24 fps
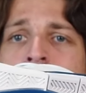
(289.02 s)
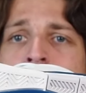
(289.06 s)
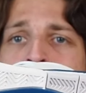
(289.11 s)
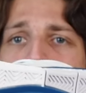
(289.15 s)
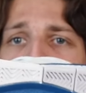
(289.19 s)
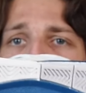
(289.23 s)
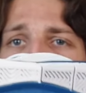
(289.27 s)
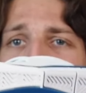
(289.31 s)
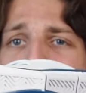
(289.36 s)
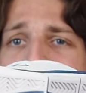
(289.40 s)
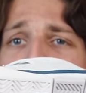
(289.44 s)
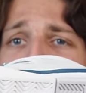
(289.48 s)

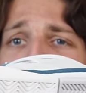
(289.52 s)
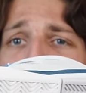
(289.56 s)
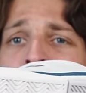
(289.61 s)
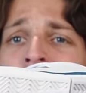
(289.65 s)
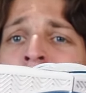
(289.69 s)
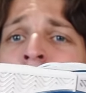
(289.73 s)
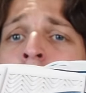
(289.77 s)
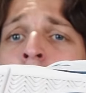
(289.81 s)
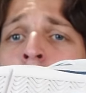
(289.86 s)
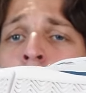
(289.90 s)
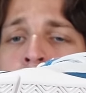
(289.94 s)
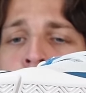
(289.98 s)

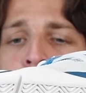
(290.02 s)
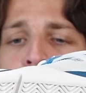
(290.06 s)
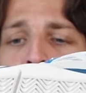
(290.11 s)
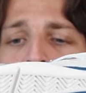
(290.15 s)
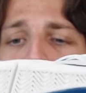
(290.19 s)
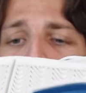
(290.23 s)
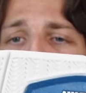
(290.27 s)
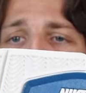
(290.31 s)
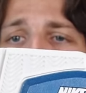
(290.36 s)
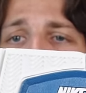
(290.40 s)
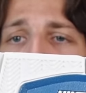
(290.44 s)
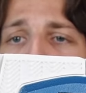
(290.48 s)
gray,
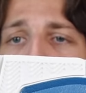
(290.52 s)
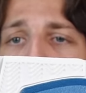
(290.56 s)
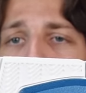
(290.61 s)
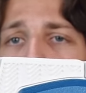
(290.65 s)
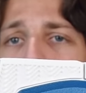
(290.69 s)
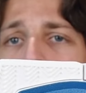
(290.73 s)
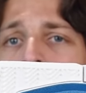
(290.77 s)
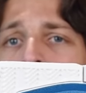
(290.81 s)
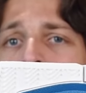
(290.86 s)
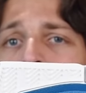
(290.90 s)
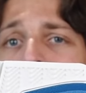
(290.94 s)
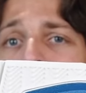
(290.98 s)
blue, and
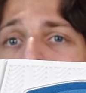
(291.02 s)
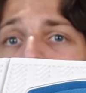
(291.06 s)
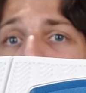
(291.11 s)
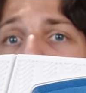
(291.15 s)
white